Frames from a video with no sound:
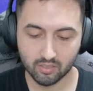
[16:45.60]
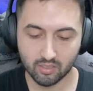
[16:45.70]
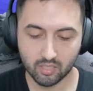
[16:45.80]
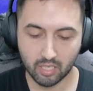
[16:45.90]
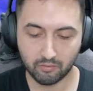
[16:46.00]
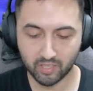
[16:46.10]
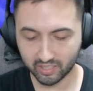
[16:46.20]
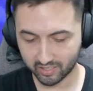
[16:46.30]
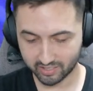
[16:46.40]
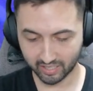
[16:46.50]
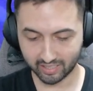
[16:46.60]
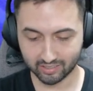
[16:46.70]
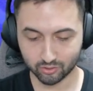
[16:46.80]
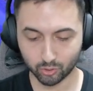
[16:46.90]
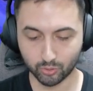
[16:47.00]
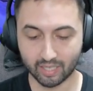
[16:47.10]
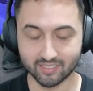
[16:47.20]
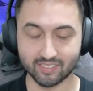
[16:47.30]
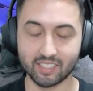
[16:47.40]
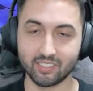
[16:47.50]
If Ninja Gaiden 2
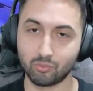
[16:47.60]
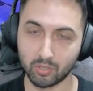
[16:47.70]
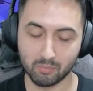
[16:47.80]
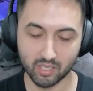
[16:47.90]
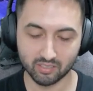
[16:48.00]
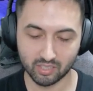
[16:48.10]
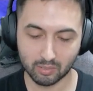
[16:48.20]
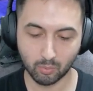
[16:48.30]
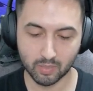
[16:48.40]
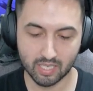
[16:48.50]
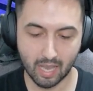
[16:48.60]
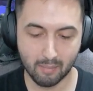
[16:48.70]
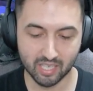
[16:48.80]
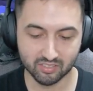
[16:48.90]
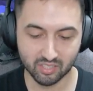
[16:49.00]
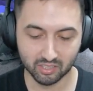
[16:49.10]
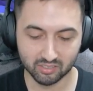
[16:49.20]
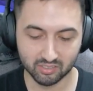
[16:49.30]
gets this treatment, it will be amazing.